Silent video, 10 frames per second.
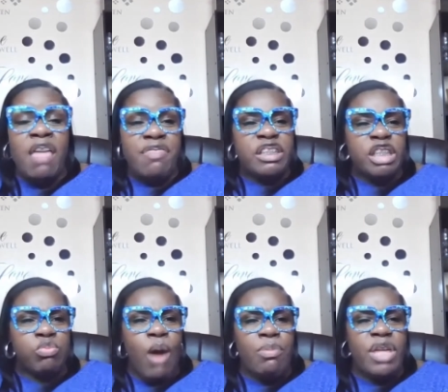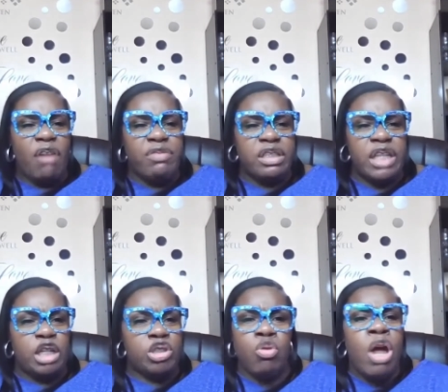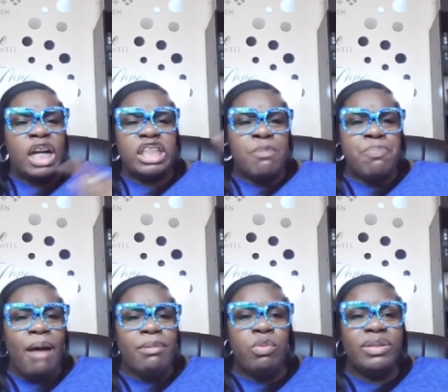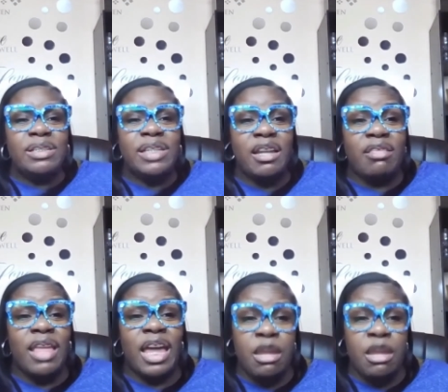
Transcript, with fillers: This is why we have to stay in tune because he probably wouldn't have said a thing.